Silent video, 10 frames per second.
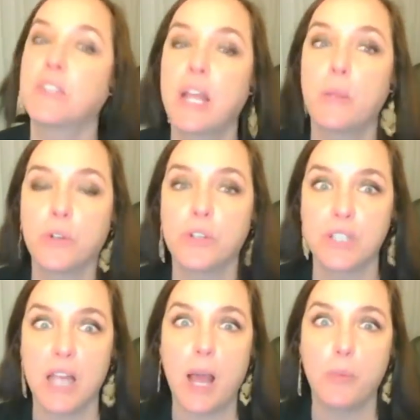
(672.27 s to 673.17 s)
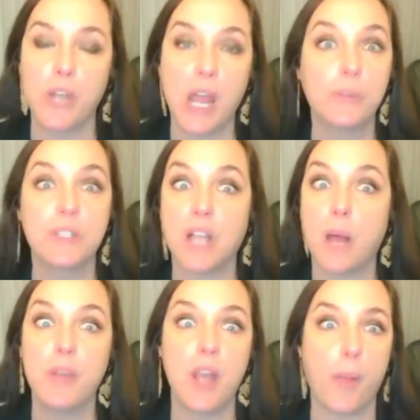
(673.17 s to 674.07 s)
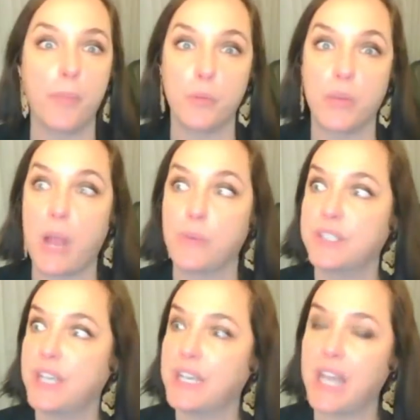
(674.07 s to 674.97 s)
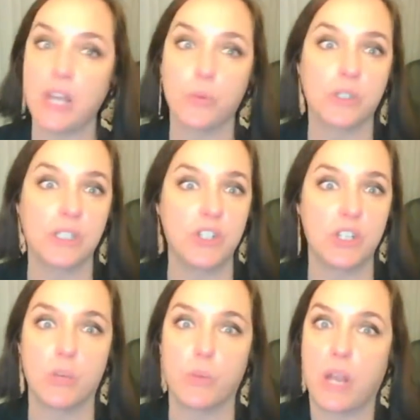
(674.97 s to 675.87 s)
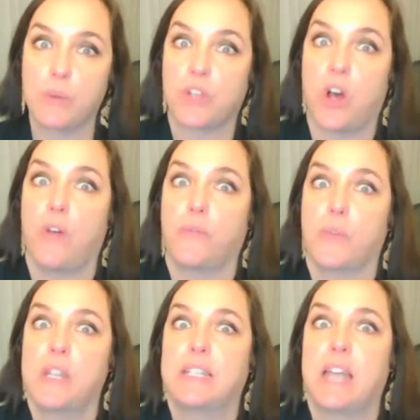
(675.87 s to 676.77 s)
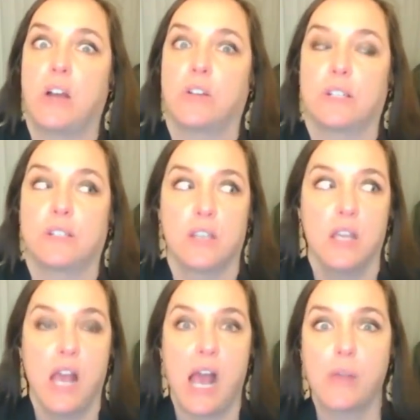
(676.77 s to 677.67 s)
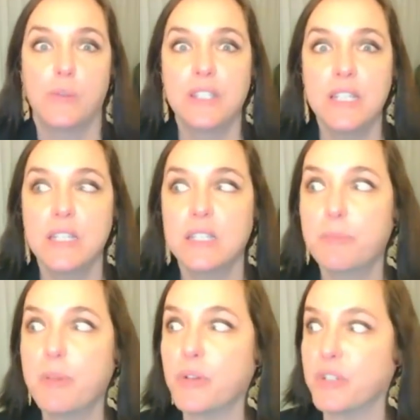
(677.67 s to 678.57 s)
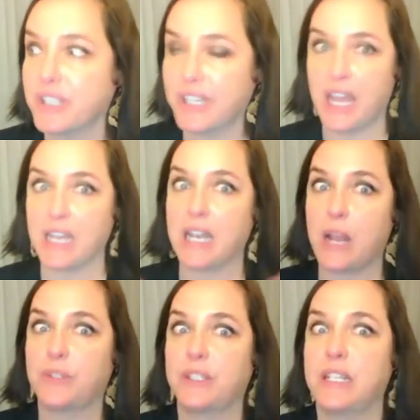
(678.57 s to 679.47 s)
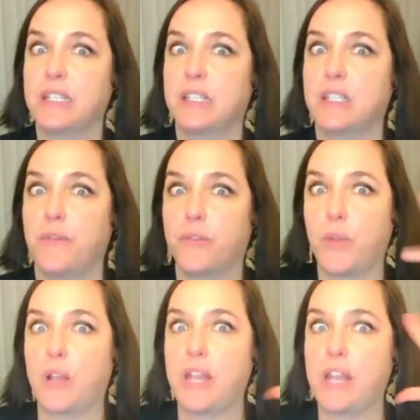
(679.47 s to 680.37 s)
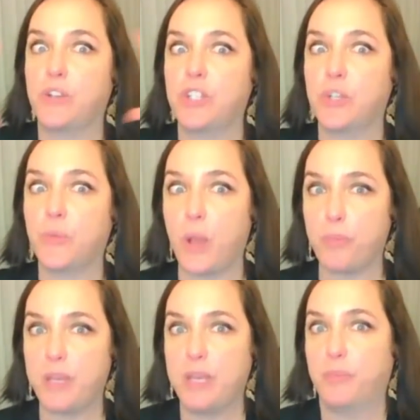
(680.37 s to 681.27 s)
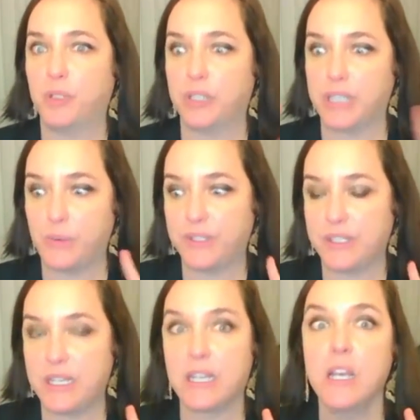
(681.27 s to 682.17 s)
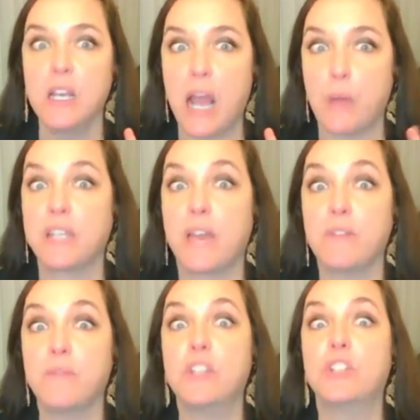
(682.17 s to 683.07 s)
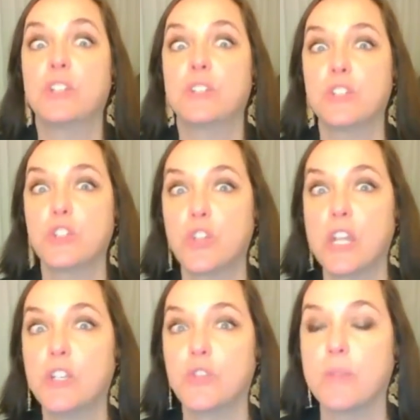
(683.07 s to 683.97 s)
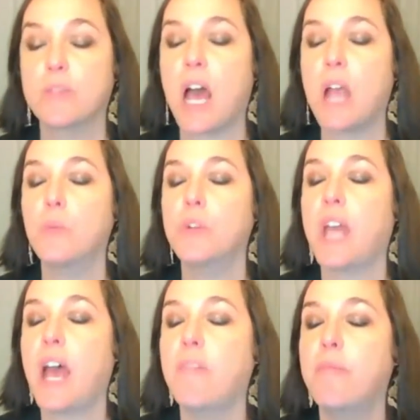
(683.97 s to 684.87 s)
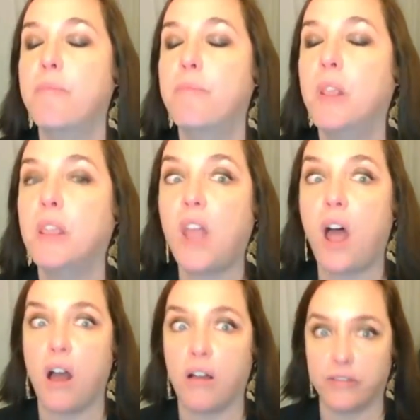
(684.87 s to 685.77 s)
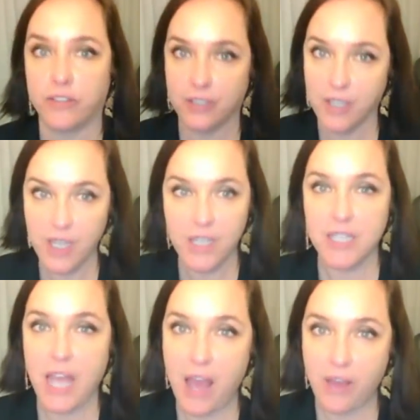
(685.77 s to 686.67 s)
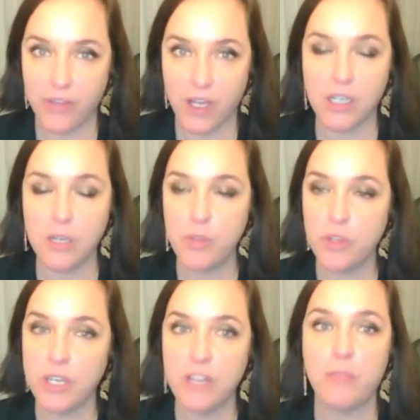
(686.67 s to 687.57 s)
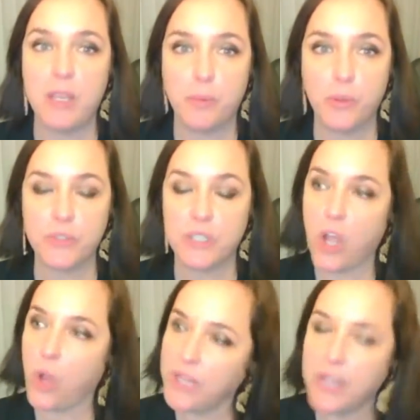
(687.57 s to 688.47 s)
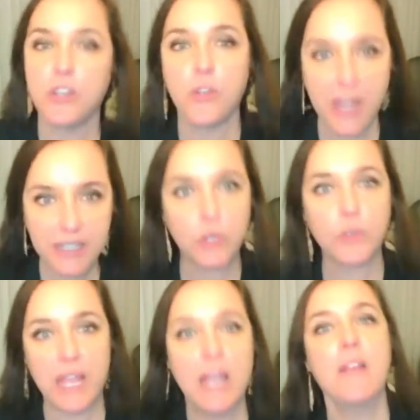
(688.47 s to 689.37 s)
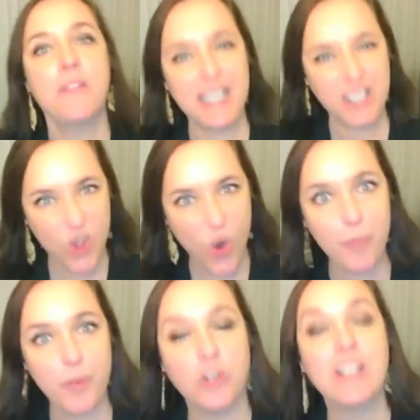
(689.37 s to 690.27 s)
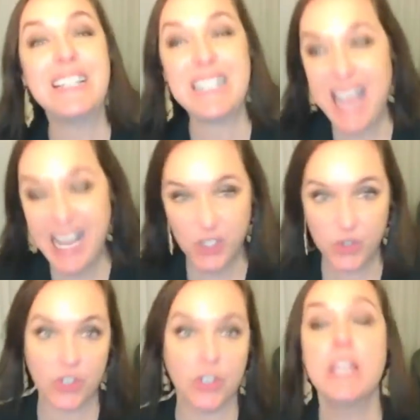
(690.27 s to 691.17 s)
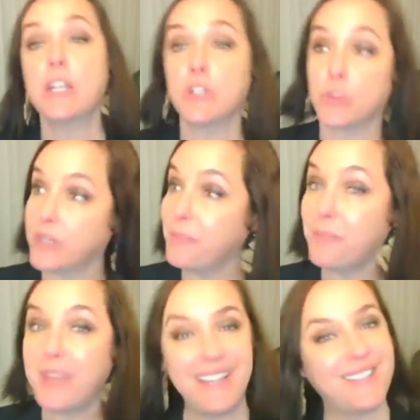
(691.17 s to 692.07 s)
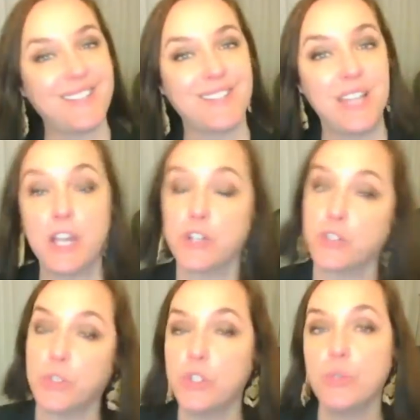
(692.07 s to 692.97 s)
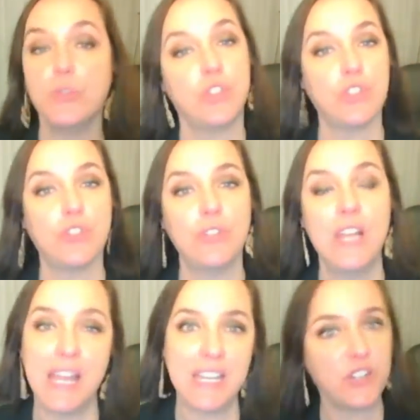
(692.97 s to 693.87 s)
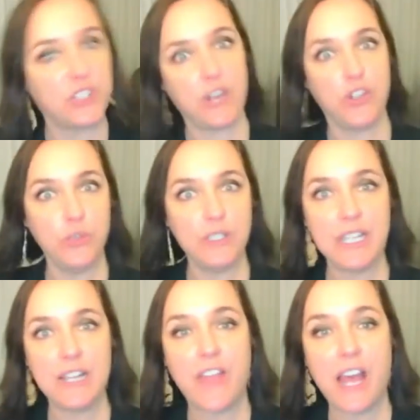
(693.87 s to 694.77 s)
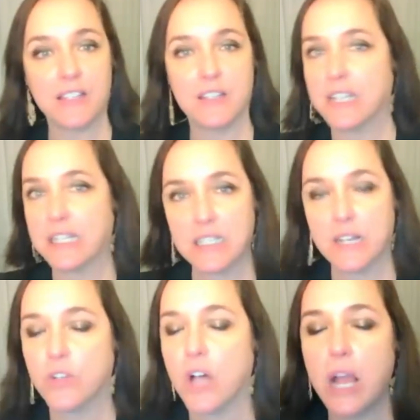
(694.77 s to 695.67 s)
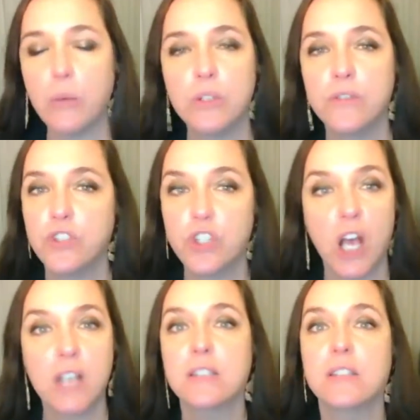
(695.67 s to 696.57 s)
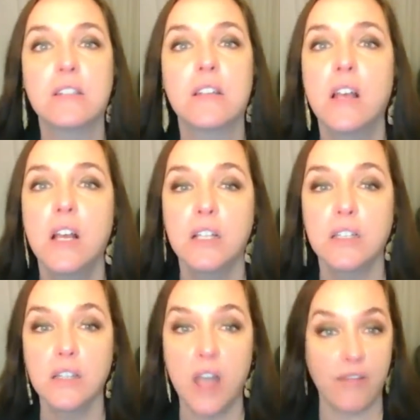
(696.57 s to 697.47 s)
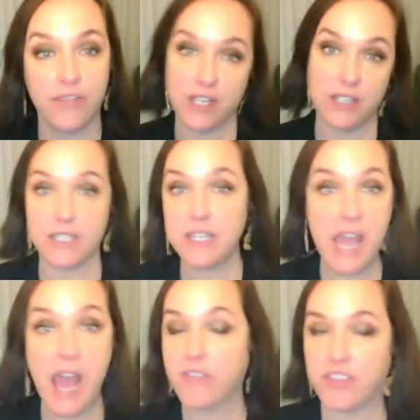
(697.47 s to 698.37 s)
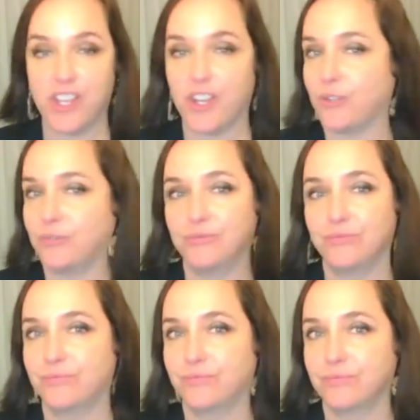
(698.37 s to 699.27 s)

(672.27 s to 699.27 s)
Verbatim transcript: like the Lightworkers Lab when I was coming up and when I was getting out of religion and when I was all freaked out because I was seeing spirits again and I was seeing stuff around, energy around people, and I was having visions and strange dreams. I would have loved to have a community of people who said, oh yeah, no, that's okay. That's normal. It's natural. Here's what it means. Here's what you do. And here's how you can take that to the next level. I would have just loved it. Didn't have it though.